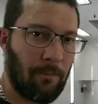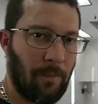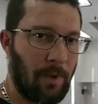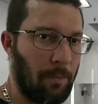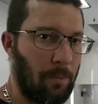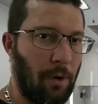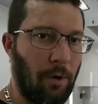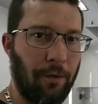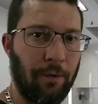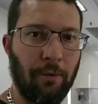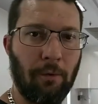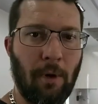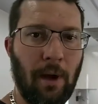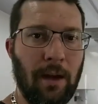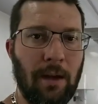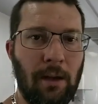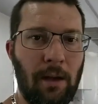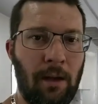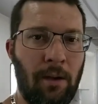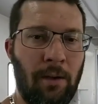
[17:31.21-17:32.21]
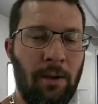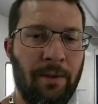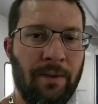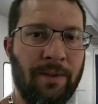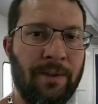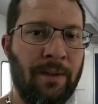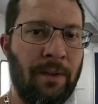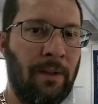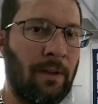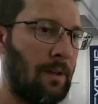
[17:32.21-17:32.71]
They're both great
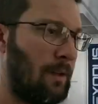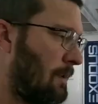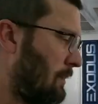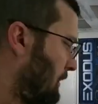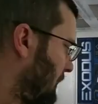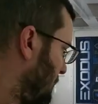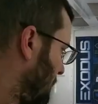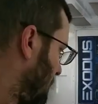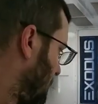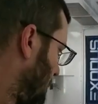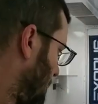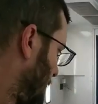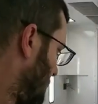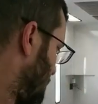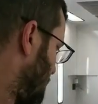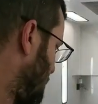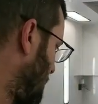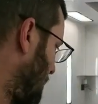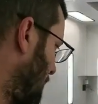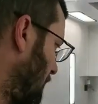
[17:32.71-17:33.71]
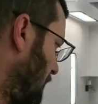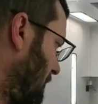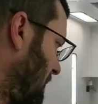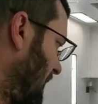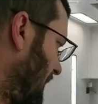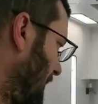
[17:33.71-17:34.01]
guns. So I